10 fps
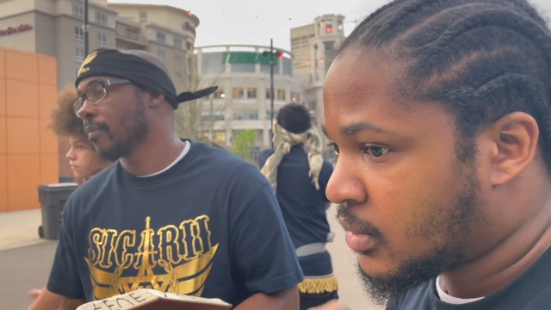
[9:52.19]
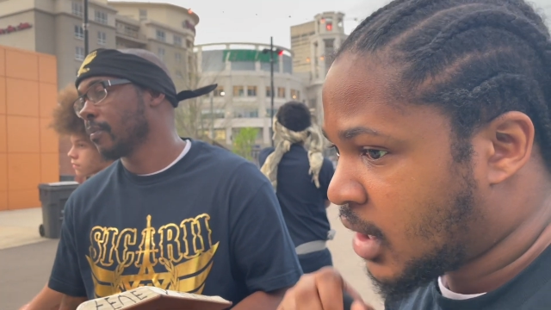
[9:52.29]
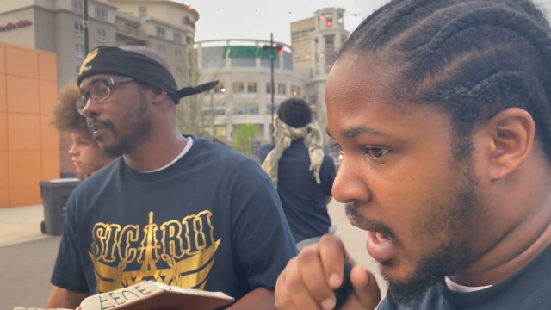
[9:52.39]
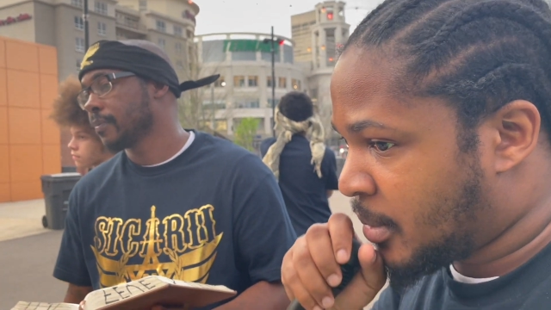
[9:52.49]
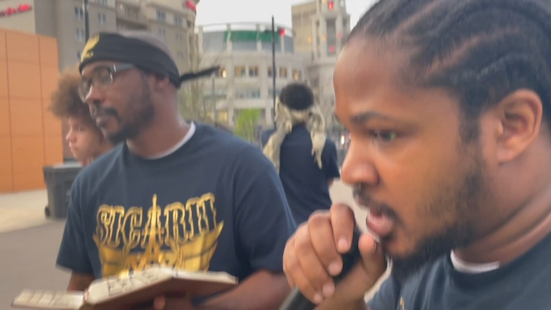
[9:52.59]

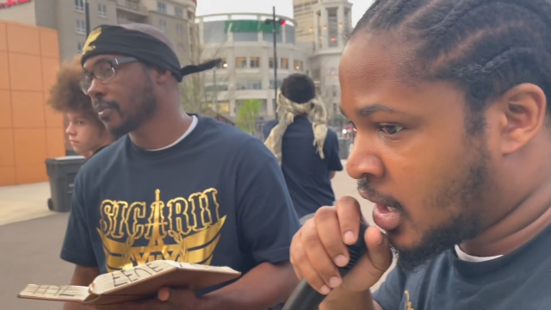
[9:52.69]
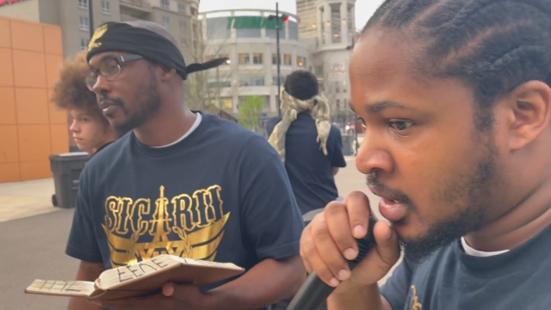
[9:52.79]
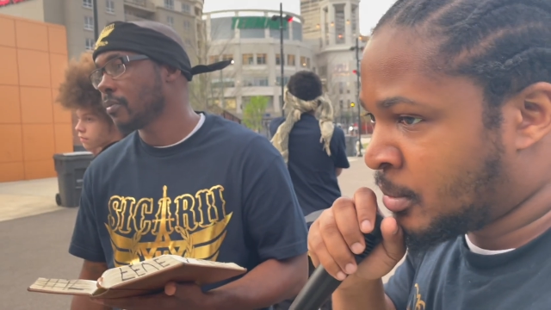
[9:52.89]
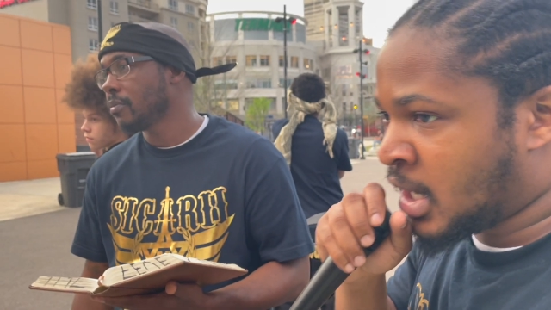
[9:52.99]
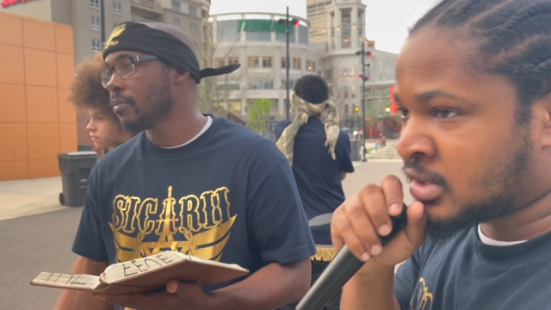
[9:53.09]
Speaker 1: Albuquerque.
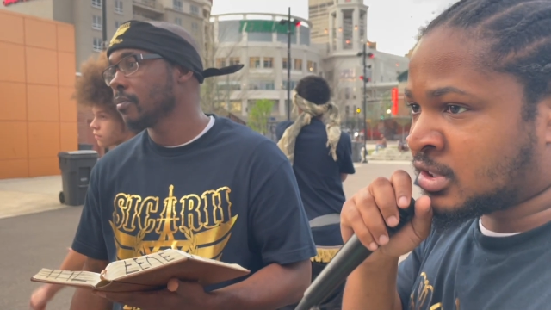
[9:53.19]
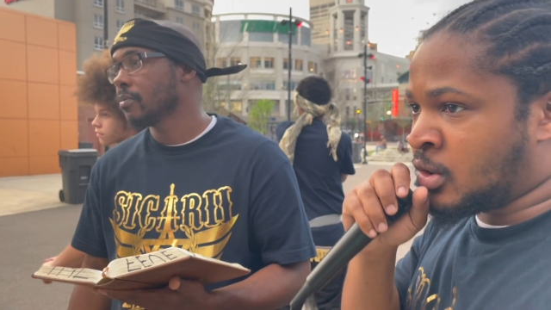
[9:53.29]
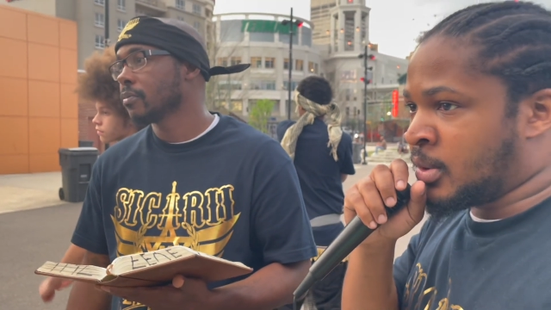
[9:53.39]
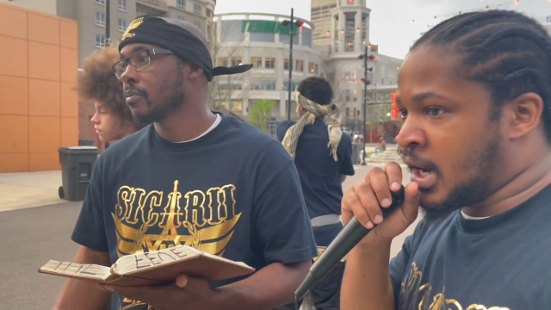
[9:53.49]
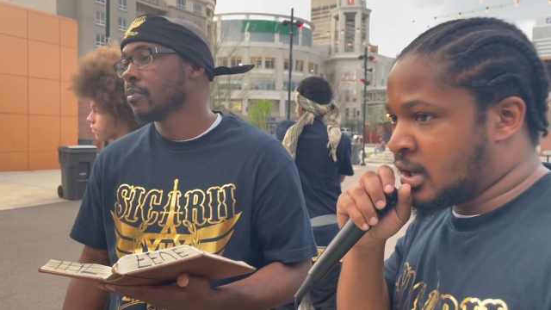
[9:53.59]
Mexico,
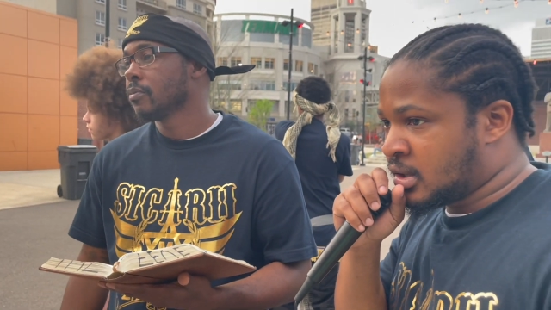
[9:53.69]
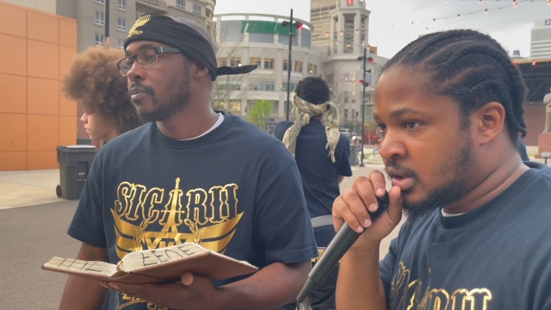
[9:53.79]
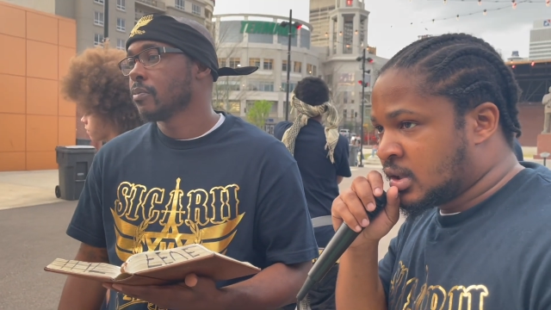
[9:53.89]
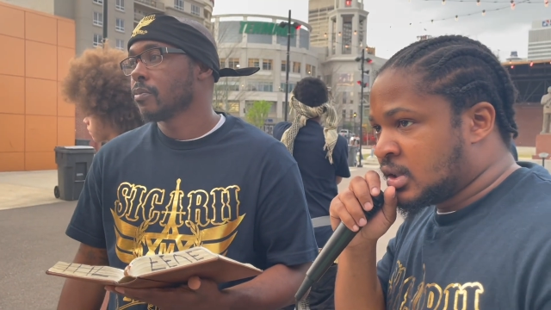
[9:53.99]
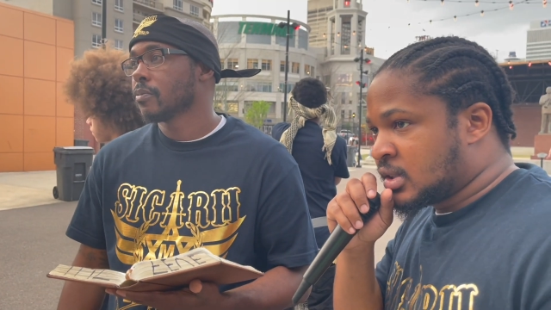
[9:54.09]
right?
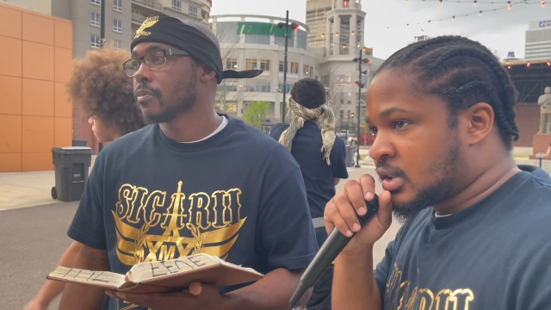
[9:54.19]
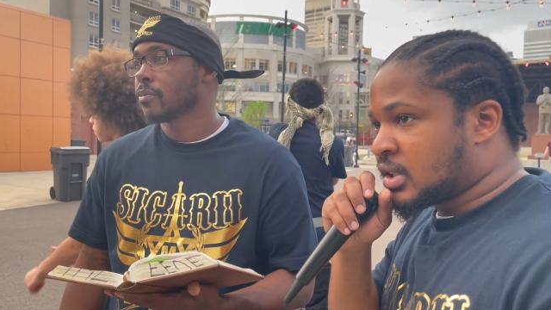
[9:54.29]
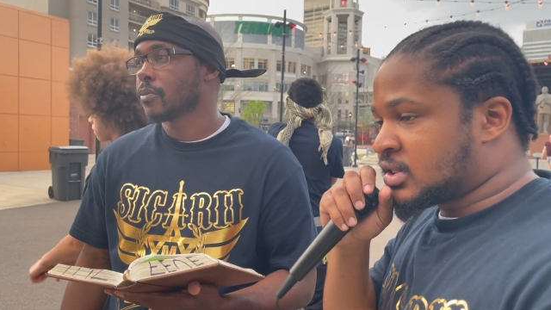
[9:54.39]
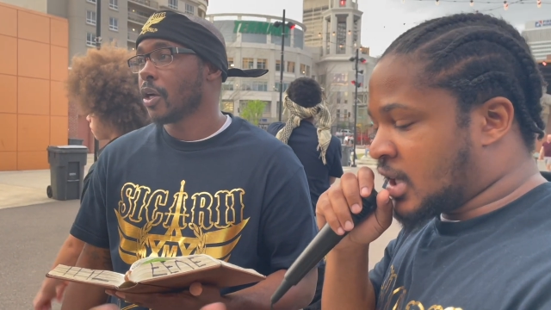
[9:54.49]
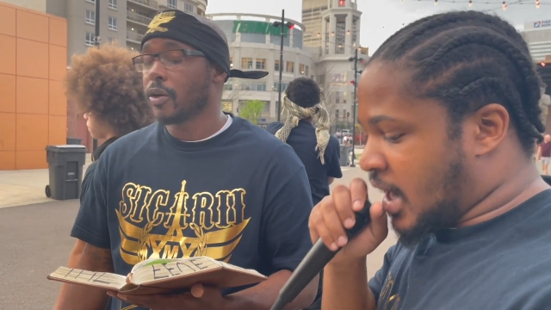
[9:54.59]

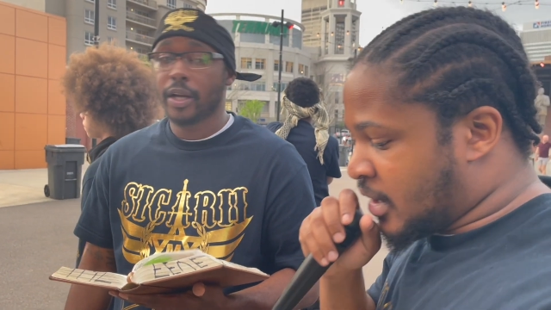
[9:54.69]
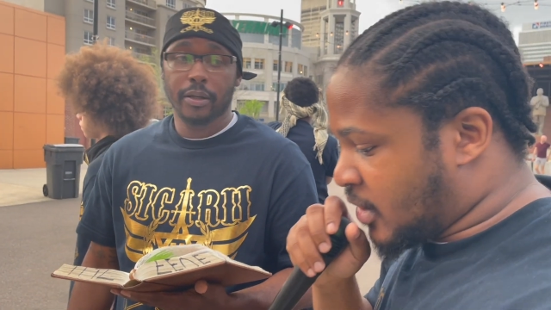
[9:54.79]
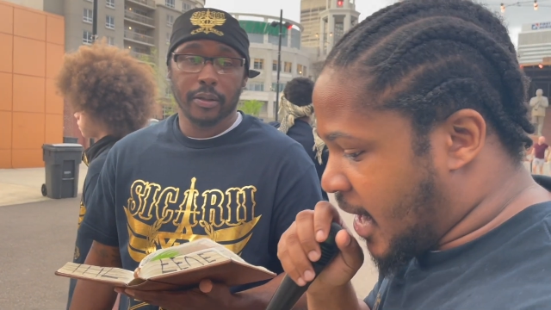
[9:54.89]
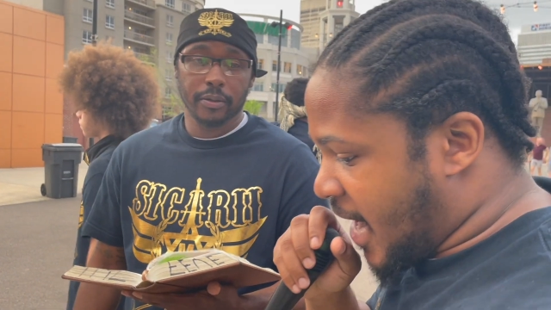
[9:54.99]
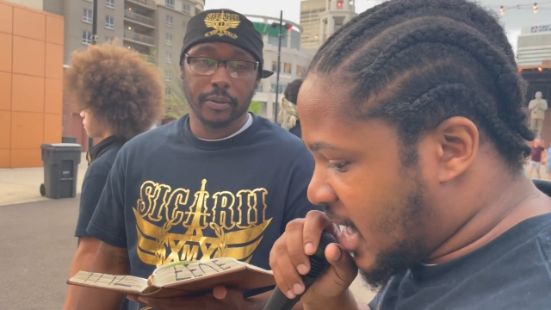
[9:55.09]
So y'all know
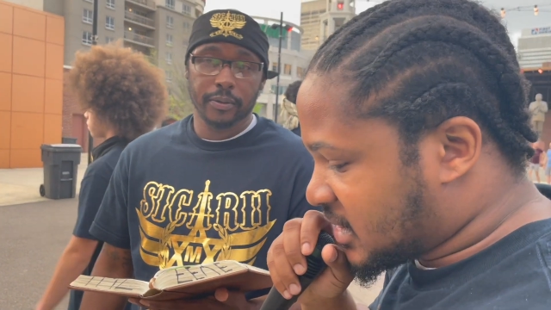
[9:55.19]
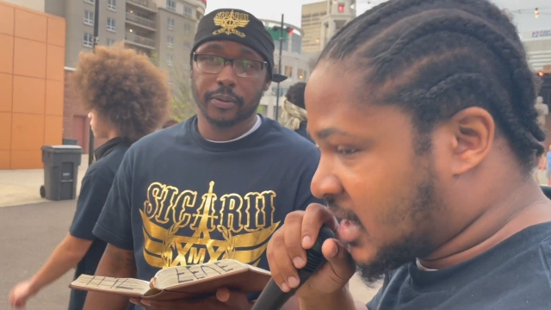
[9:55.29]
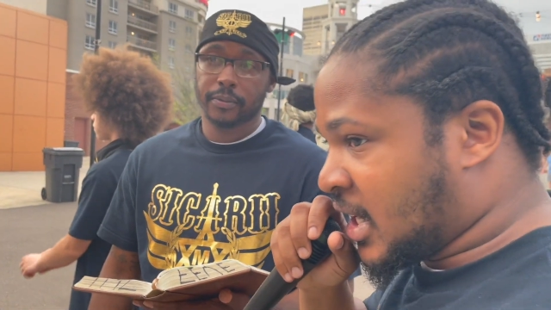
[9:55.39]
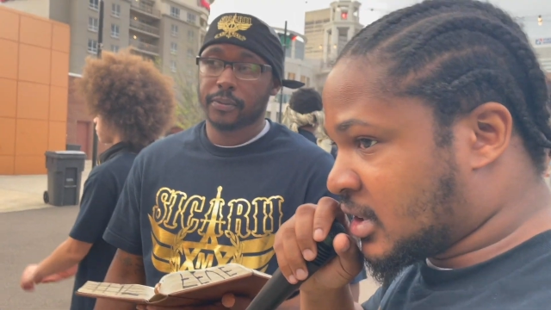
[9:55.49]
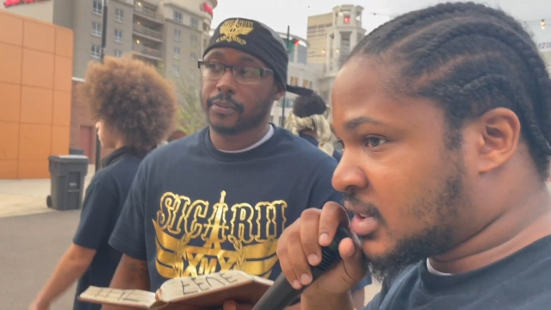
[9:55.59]
the
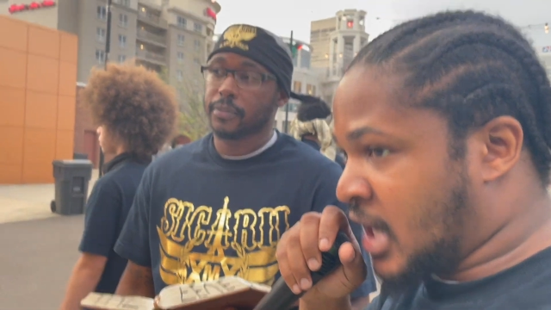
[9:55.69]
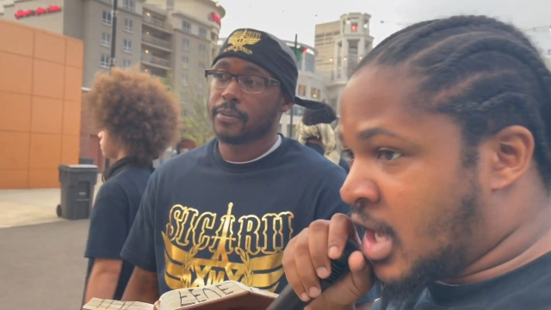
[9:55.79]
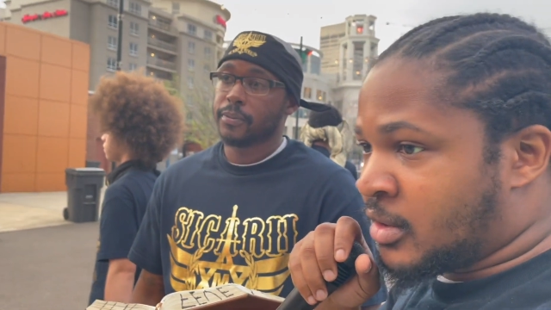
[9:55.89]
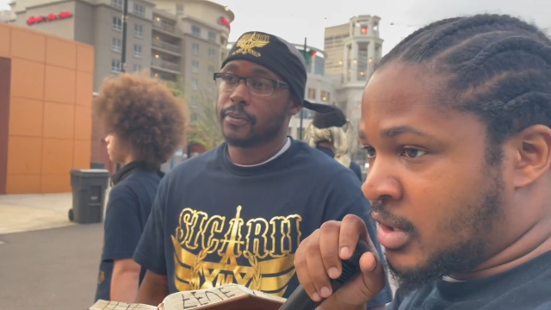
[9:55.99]
Aztecs. Y'all